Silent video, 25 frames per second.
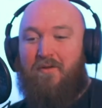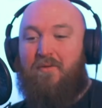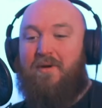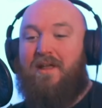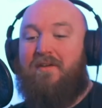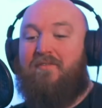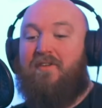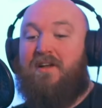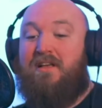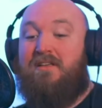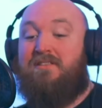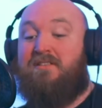
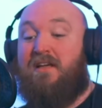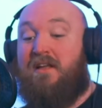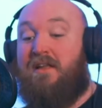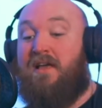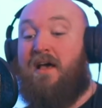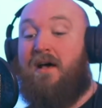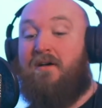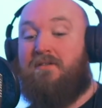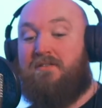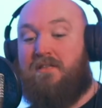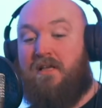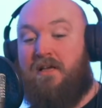whatever it is. And
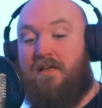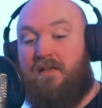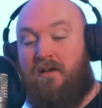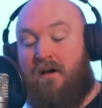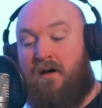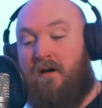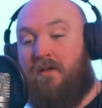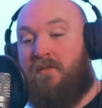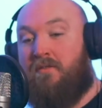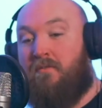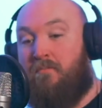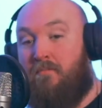yeah, I was like,
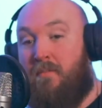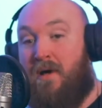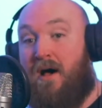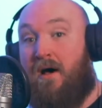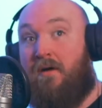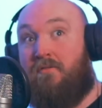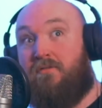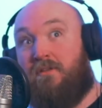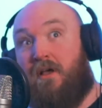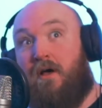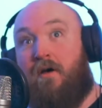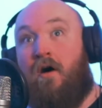oh, the,
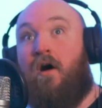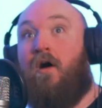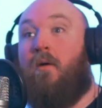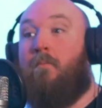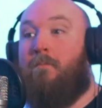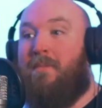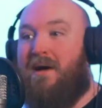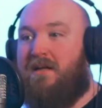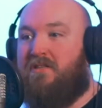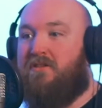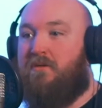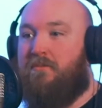I was like, oh,
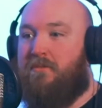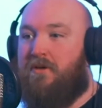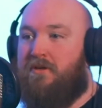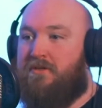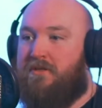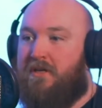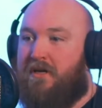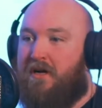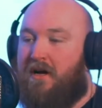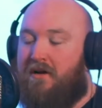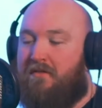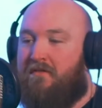metal
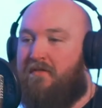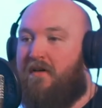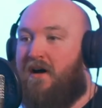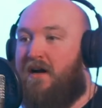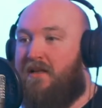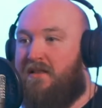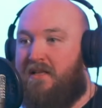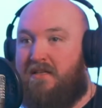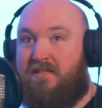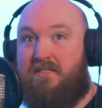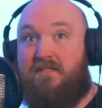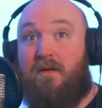music. I
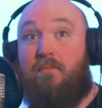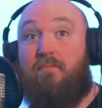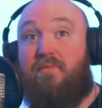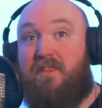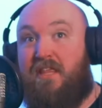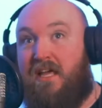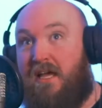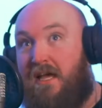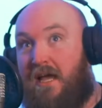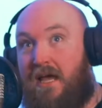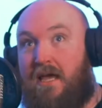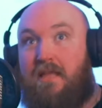find there's
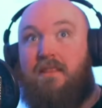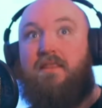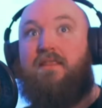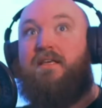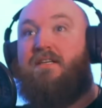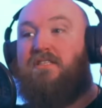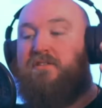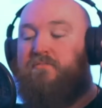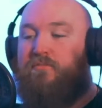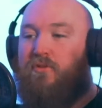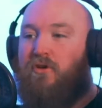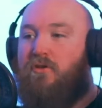something in
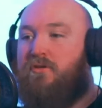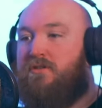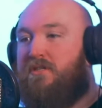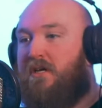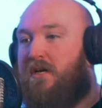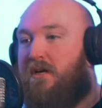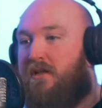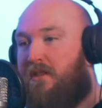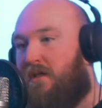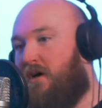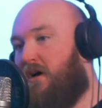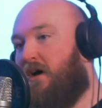this
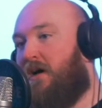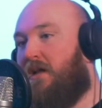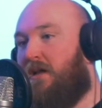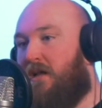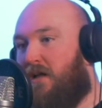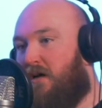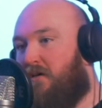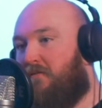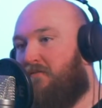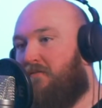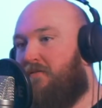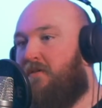music that I
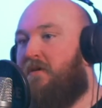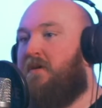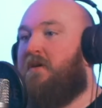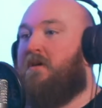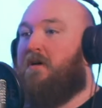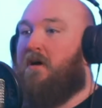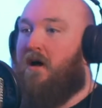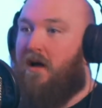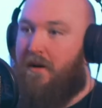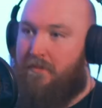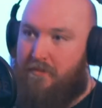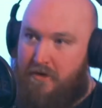love.
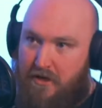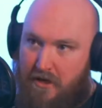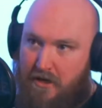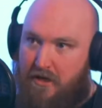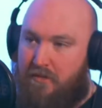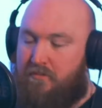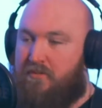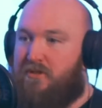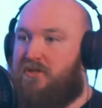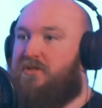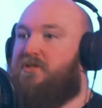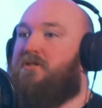I'm
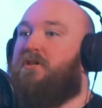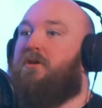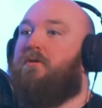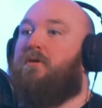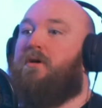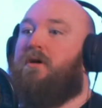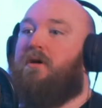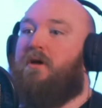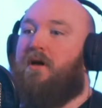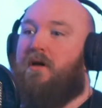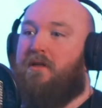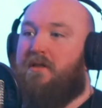gonna pursue
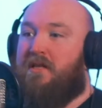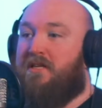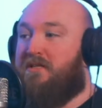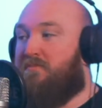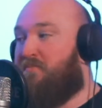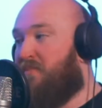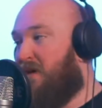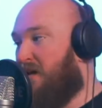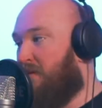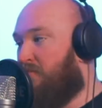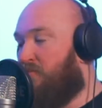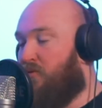it, and there's
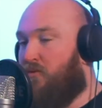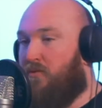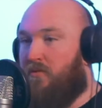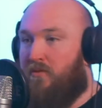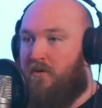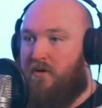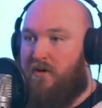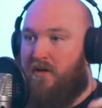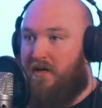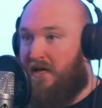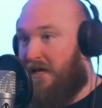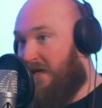
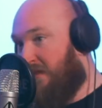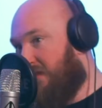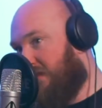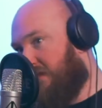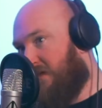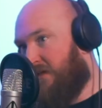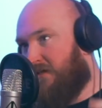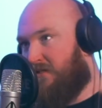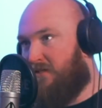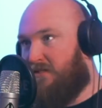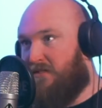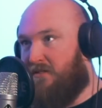people
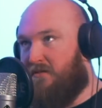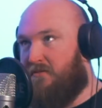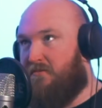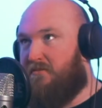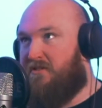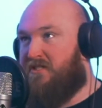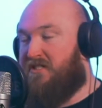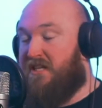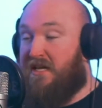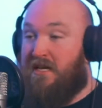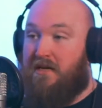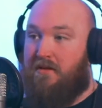in this
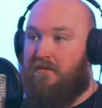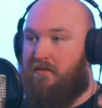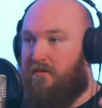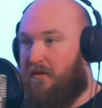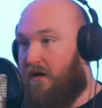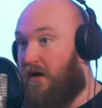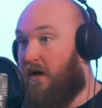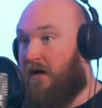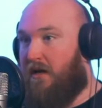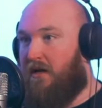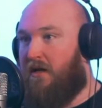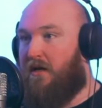scene
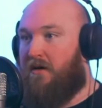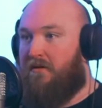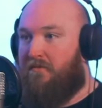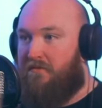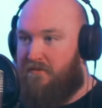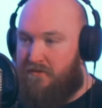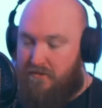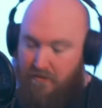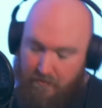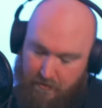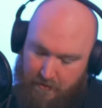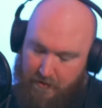that I
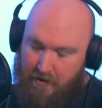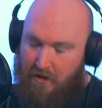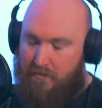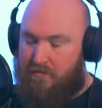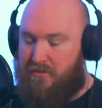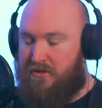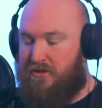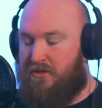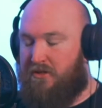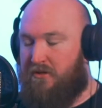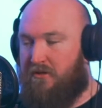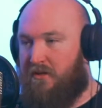love, so I am going to go
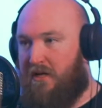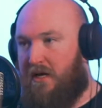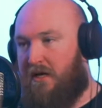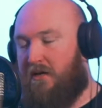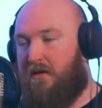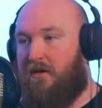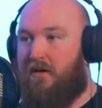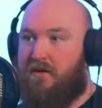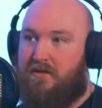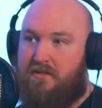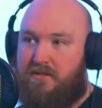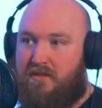pursue that
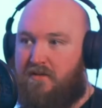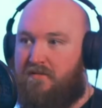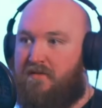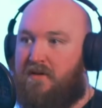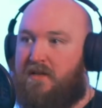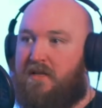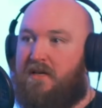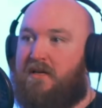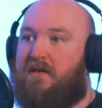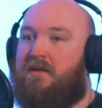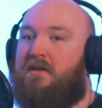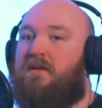and kind of stuff
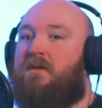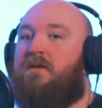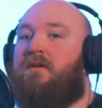like that.